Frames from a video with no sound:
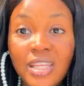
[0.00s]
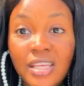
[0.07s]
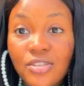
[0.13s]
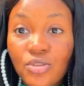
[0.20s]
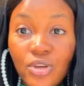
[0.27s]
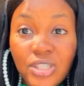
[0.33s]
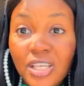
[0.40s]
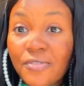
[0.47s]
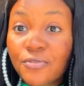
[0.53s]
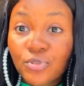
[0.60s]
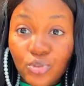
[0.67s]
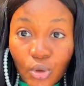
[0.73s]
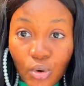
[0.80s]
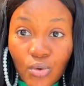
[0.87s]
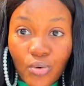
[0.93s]
or 7
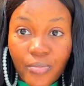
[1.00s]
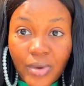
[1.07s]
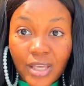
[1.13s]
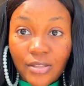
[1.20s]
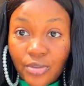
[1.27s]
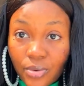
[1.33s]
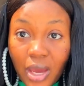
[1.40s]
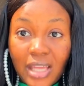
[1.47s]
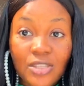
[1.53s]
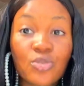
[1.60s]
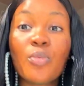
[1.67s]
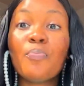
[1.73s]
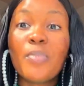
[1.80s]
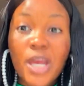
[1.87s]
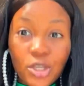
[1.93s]
documents, right? So
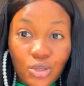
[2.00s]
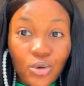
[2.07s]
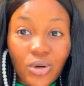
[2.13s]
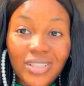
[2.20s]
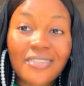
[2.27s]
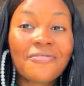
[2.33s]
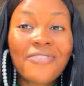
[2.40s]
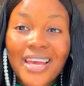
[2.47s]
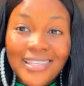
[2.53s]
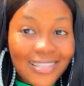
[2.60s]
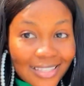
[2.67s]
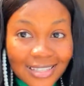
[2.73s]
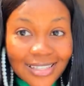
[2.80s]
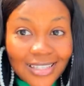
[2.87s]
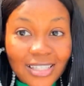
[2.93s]
make sure the first
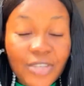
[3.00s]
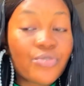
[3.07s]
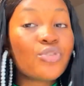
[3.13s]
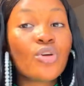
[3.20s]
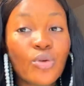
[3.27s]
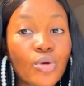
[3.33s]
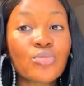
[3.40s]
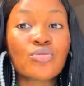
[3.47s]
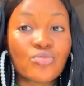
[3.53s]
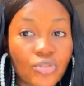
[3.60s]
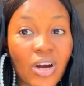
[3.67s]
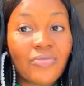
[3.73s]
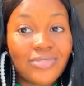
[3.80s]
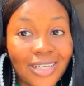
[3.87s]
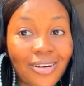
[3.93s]
thing is, if you know you want to
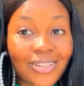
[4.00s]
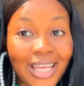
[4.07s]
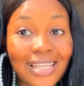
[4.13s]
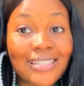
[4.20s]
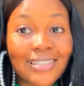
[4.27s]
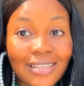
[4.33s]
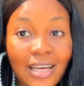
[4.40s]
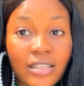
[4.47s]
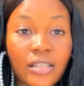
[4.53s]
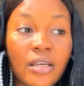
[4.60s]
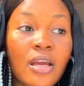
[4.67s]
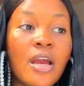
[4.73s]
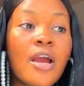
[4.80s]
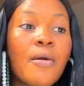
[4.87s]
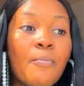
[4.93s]
travel out as a nanny,
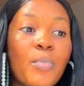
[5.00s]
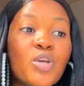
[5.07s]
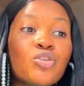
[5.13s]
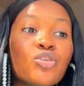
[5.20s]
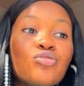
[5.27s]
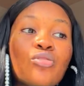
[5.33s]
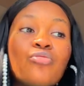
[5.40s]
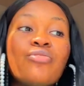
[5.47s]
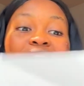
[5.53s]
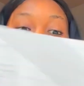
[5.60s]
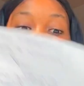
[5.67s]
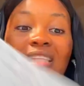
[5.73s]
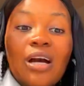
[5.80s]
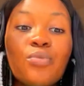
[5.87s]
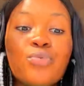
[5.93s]
make sure you're
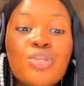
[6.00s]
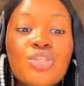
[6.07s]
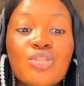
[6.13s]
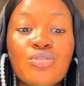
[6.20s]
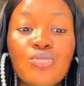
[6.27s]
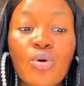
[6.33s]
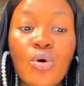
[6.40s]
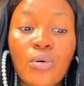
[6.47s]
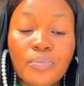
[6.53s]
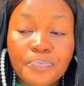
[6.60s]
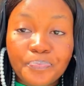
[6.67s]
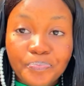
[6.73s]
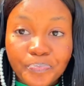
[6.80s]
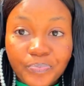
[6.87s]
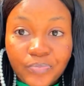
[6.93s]
registered with your
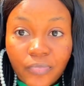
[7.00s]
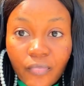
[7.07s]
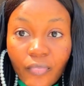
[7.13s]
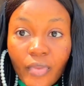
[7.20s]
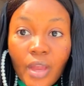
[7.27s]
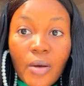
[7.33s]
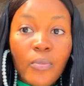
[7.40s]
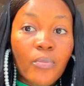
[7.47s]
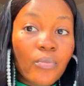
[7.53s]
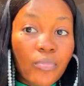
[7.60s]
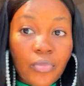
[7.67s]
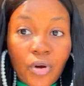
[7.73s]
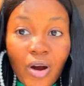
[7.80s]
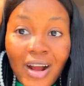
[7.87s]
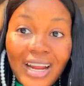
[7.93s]

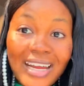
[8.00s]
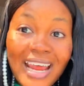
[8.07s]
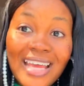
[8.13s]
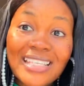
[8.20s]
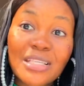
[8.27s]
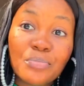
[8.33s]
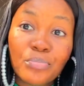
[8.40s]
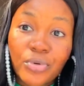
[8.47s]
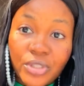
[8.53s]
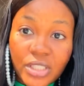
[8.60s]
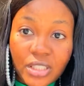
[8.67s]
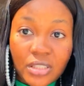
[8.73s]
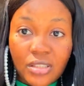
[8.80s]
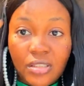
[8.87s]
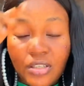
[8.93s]
organizing
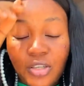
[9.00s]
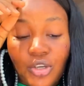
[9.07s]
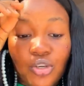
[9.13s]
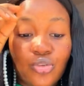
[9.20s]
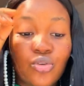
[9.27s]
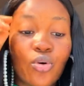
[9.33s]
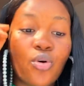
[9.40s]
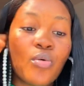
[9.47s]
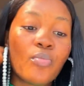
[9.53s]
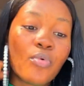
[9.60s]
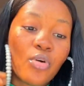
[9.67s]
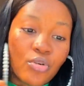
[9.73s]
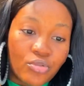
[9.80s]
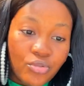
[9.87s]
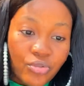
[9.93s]
body in your home
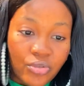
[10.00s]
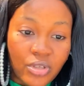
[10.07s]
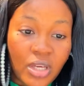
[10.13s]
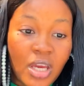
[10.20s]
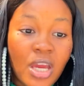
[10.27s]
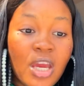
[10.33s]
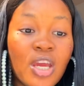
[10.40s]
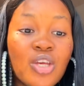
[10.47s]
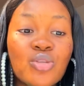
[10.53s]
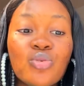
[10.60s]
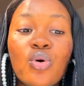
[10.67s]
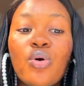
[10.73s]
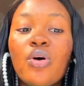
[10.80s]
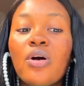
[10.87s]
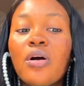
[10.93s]
country.
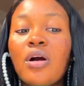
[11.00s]
So